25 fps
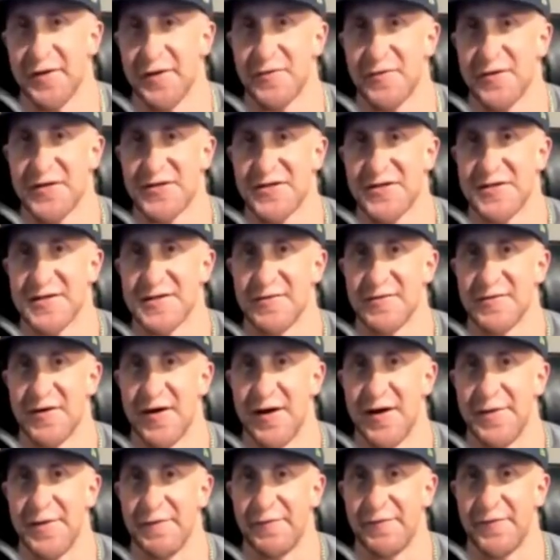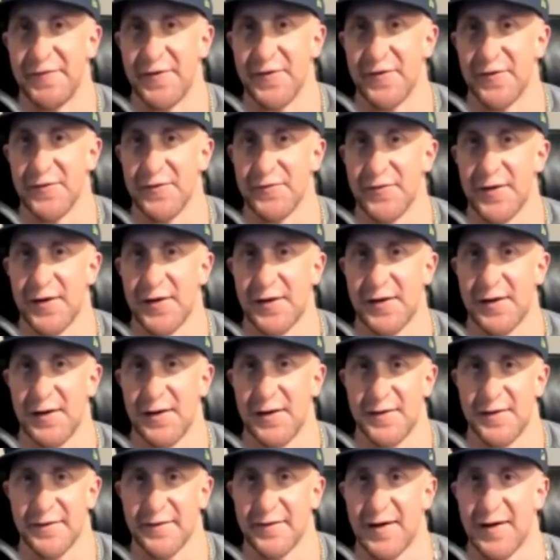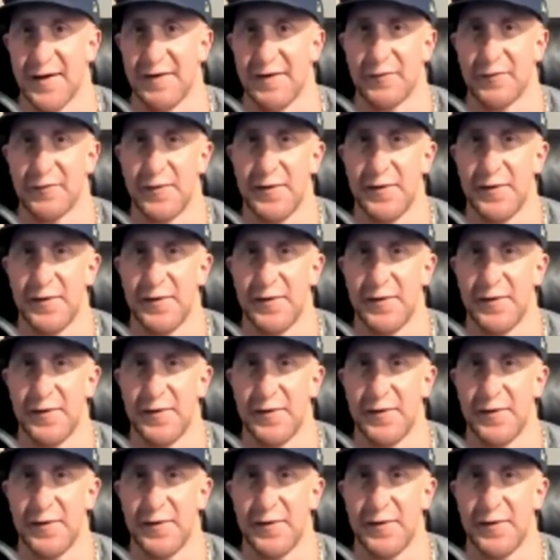the questions are on the field, but it doesn't have to